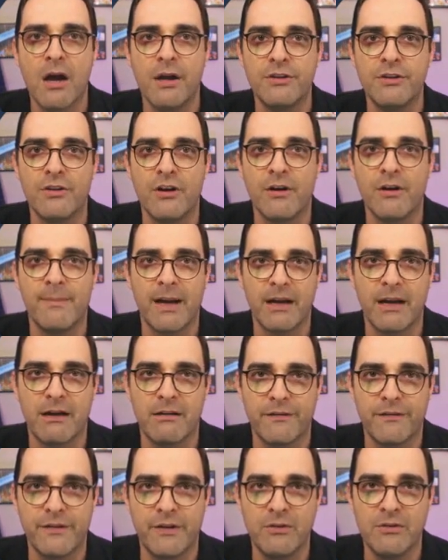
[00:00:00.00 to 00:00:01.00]
on your
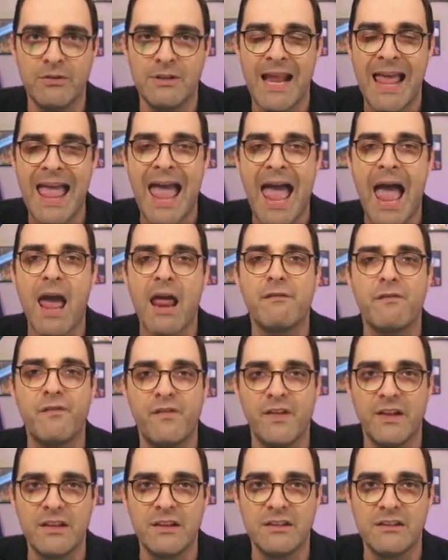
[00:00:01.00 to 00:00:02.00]
microphone and
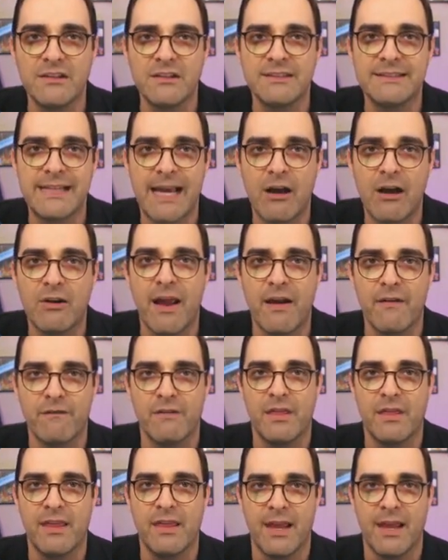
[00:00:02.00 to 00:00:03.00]
filters out
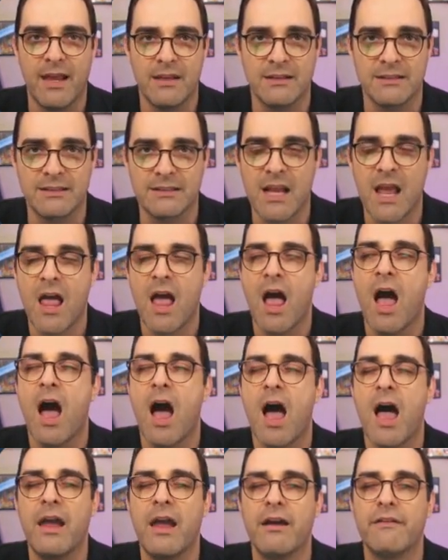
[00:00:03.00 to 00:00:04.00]
everything else.
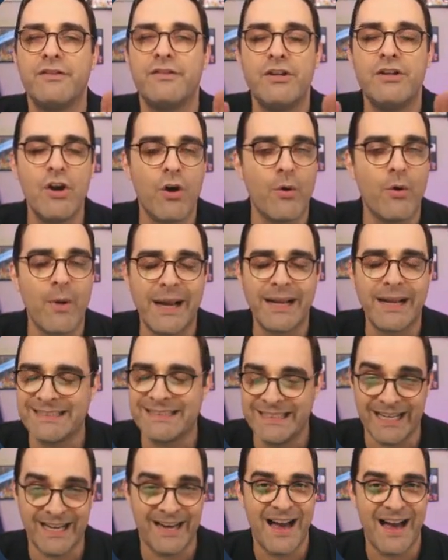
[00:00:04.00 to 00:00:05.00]
I have no
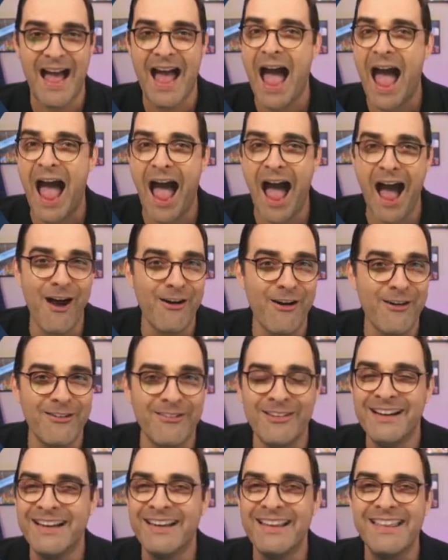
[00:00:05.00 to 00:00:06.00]
idea
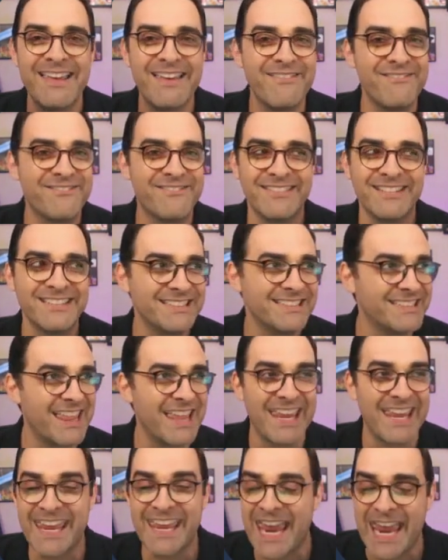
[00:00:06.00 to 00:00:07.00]
how they
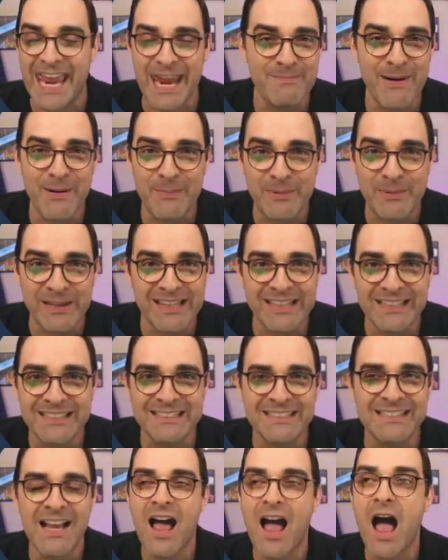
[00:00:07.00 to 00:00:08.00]
they came up with
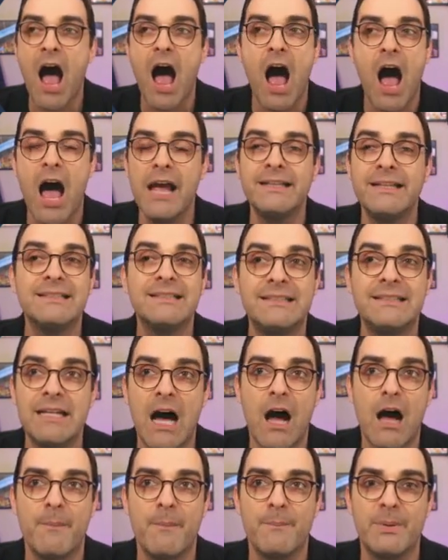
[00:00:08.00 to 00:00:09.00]
this. I did
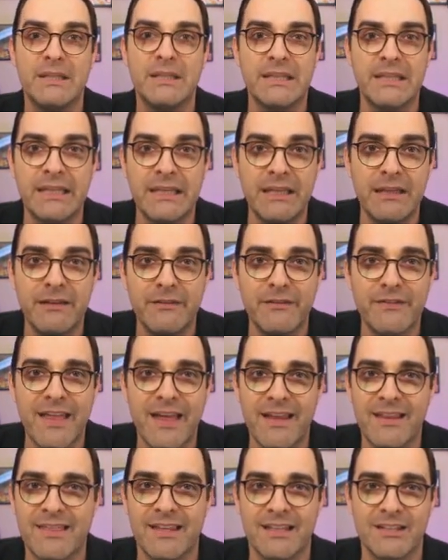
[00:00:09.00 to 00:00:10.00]
not believe
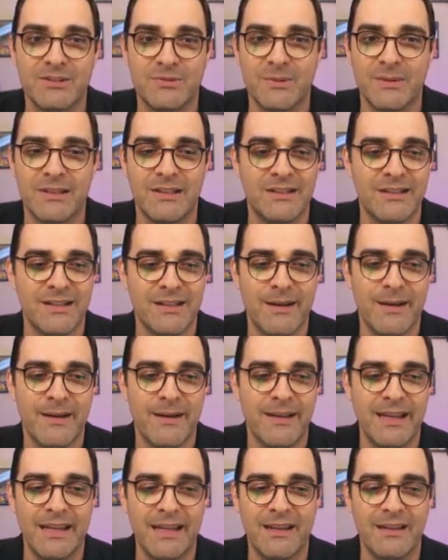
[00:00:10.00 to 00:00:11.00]
that this would
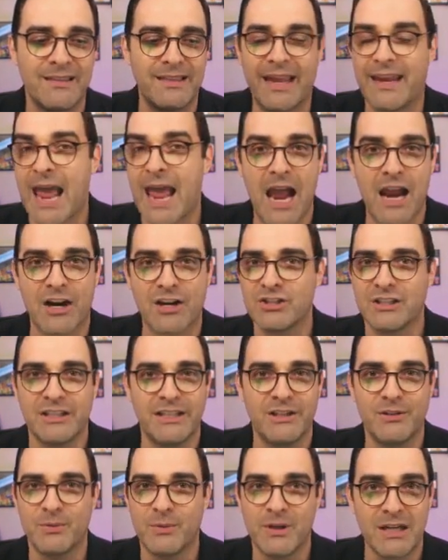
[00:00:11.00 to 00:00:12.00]
like
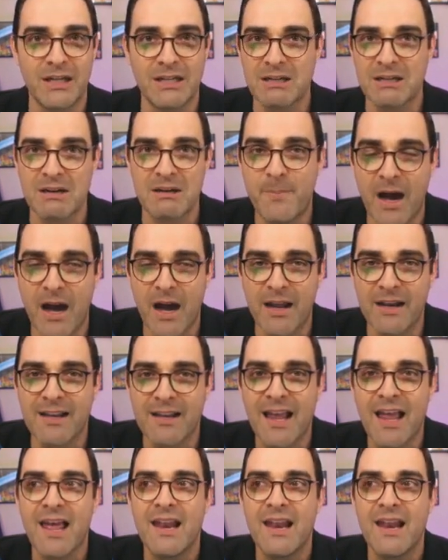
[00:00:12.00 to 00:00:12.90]
actually work, but